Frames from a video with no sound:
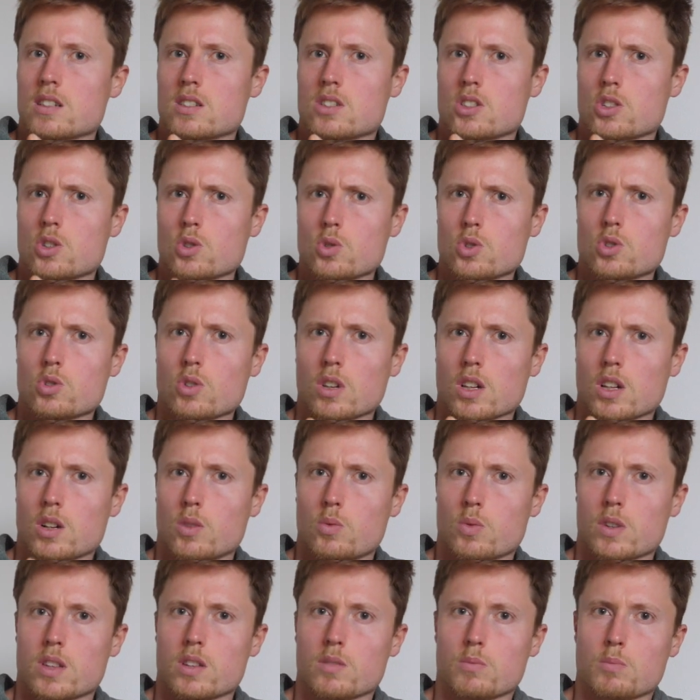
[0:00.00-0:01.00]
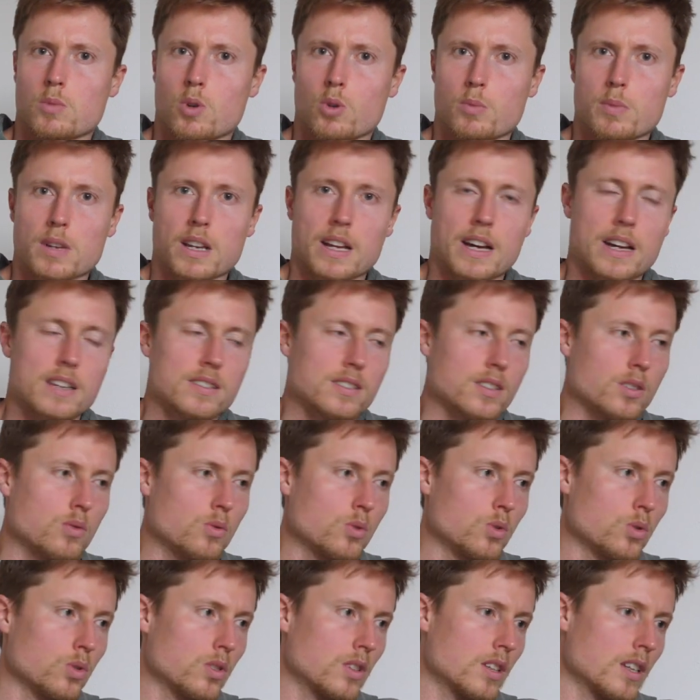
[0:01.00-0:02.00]
as usual with a mobilizing
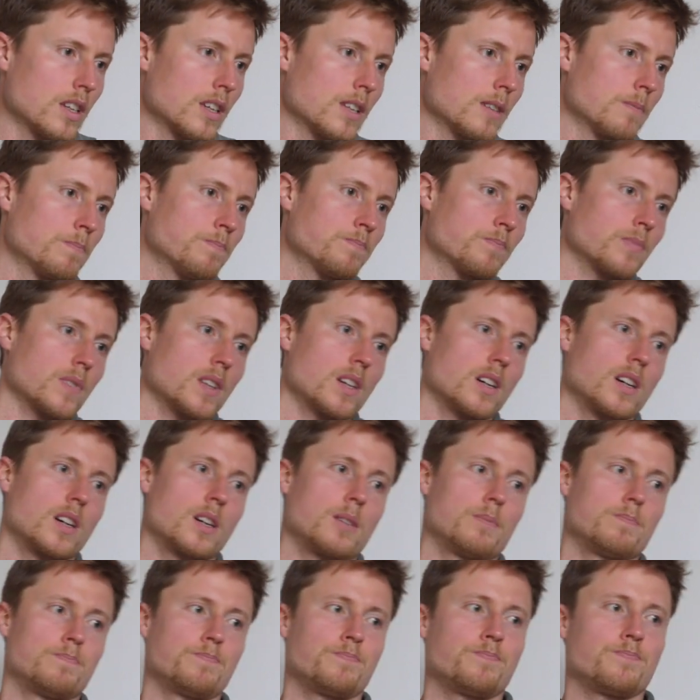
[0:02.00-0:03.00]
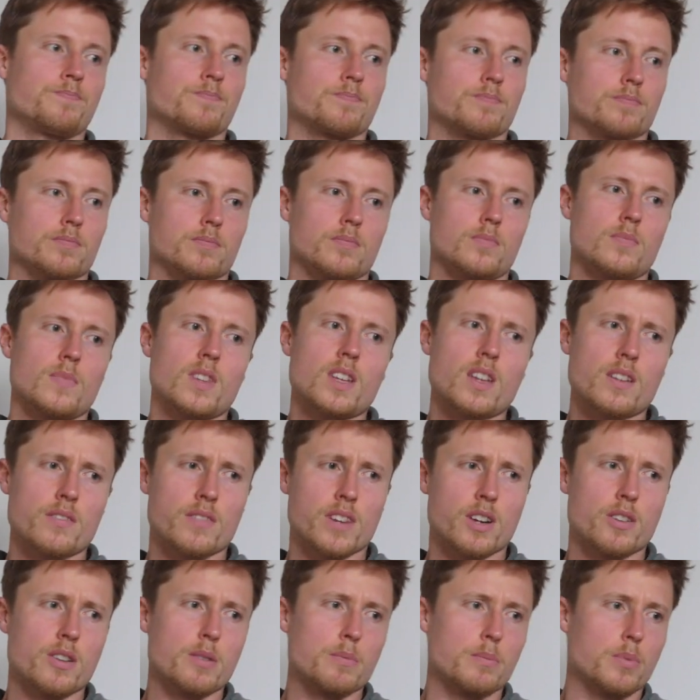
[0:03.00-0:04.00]
routine.
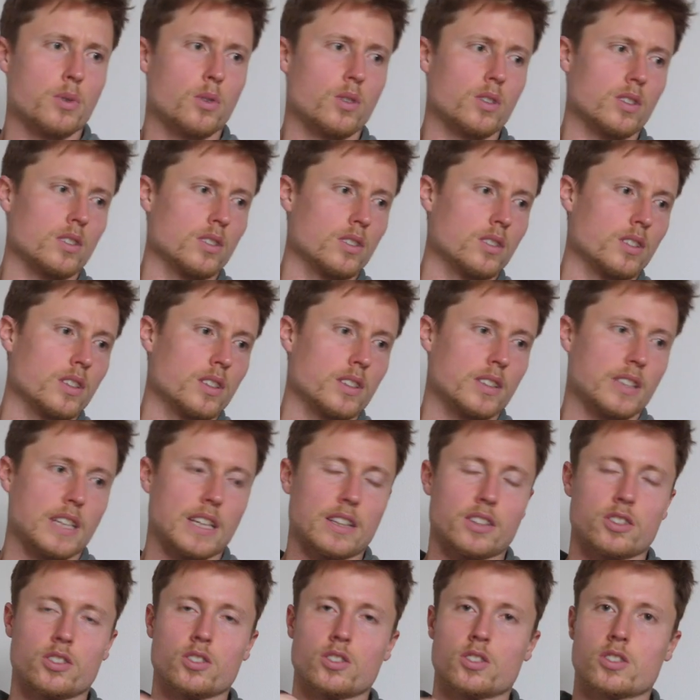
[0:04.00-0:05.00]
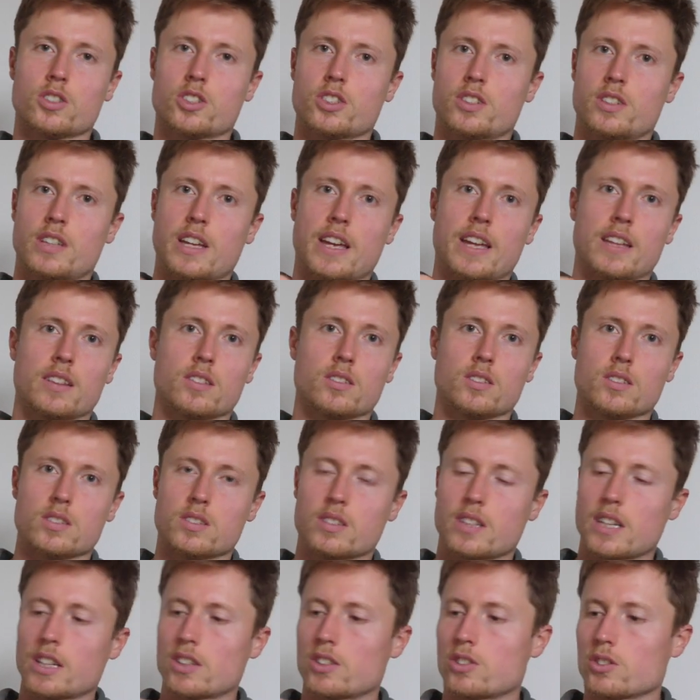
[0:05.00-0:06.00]
Very important, get your
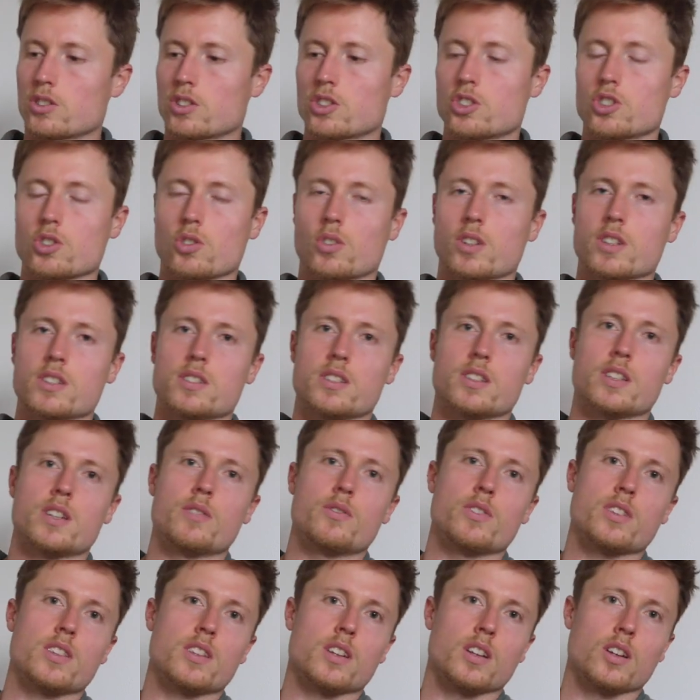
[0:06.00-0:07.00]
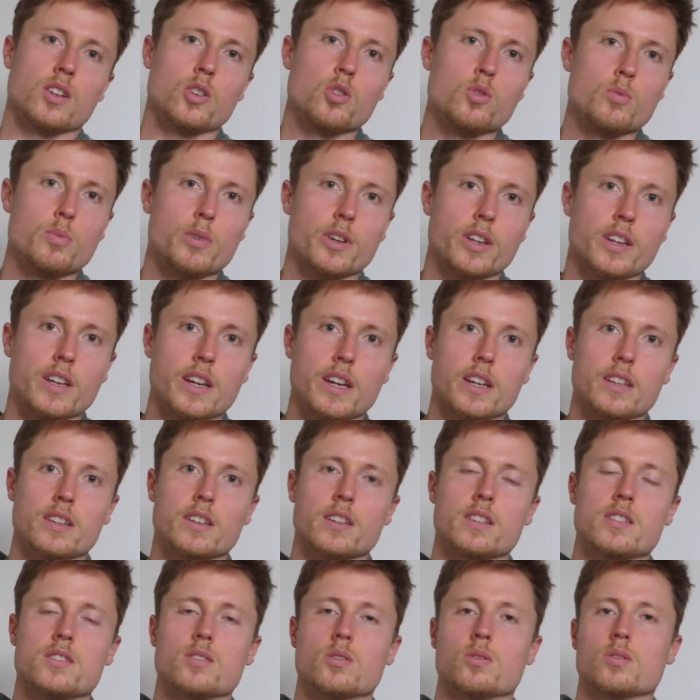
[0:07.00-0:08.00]
tendons, get your joints and everything
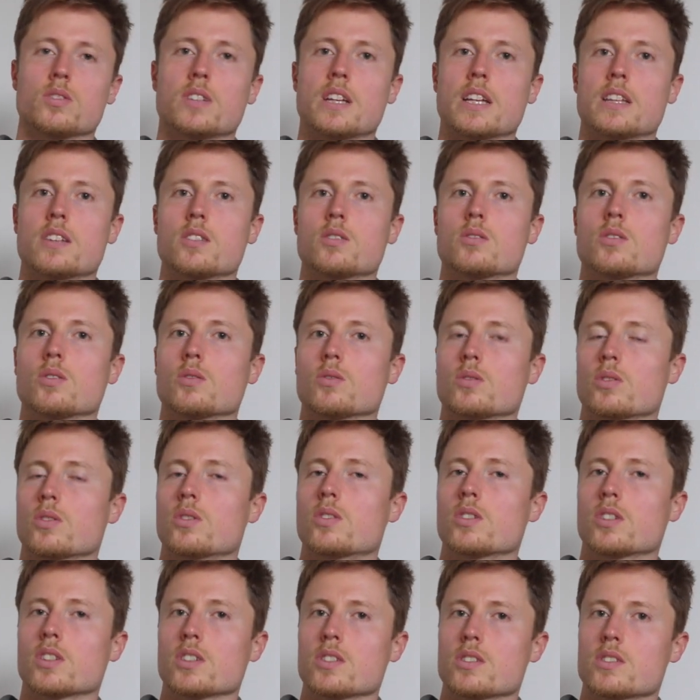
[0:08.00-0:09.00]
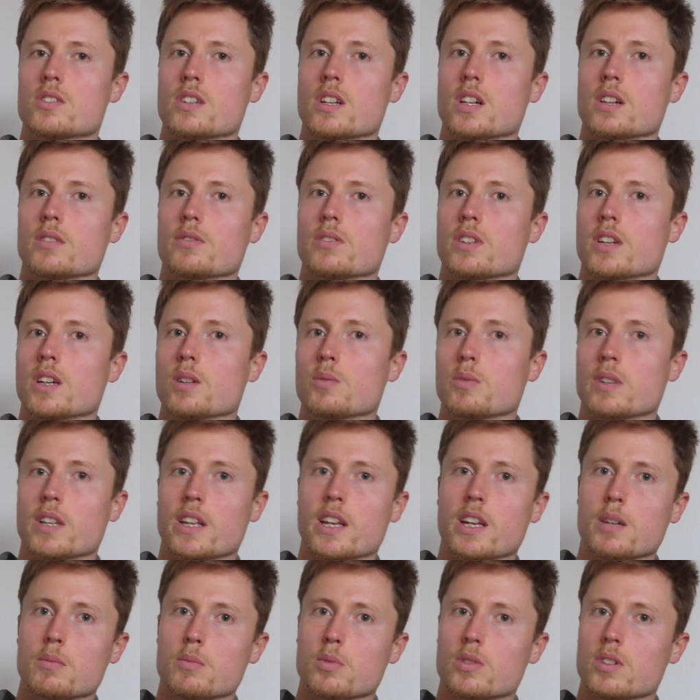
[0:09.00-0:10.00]
lubricated so that you don't hurt yourself, when
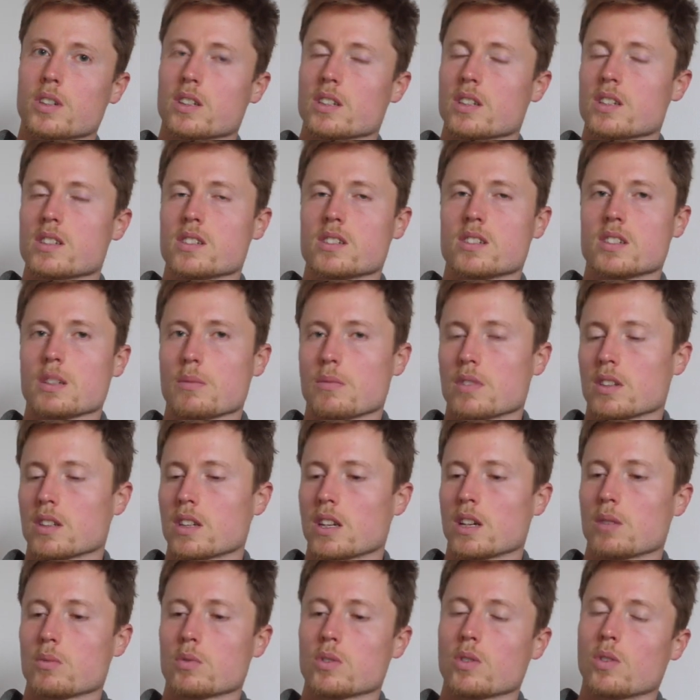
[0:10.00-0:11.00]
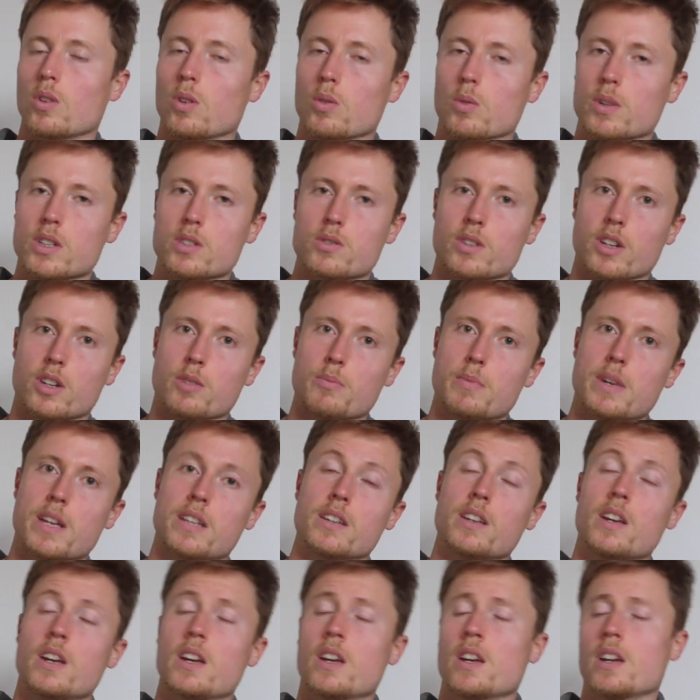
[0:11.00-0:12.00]
hangboarding. This is something that I would always
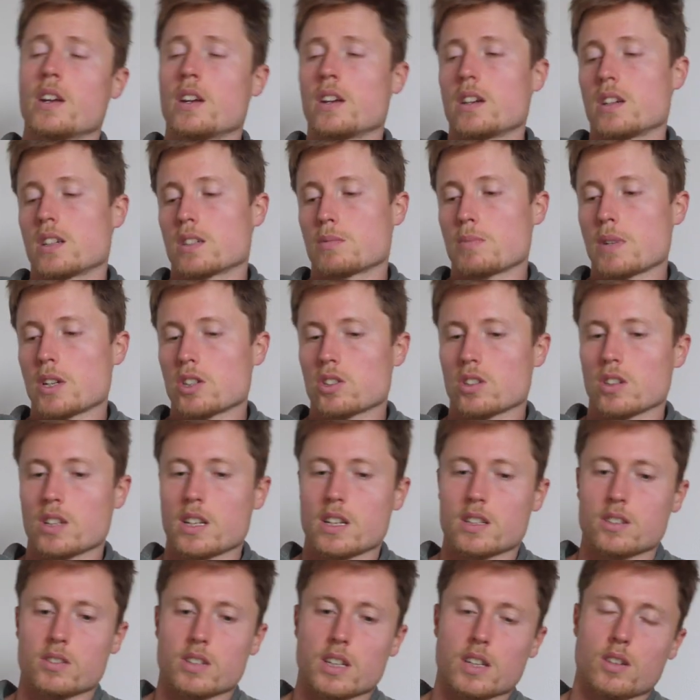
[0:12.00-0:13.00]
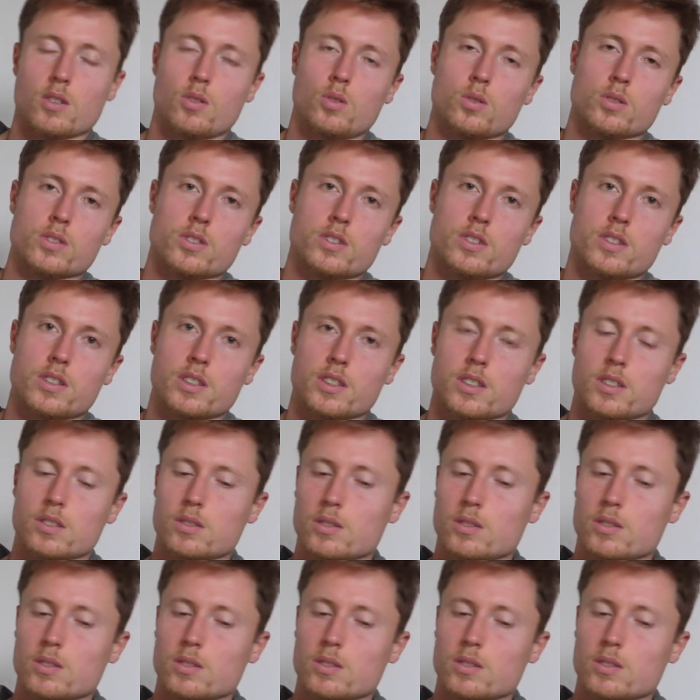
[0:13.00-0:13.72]
recommend, especially as you get older,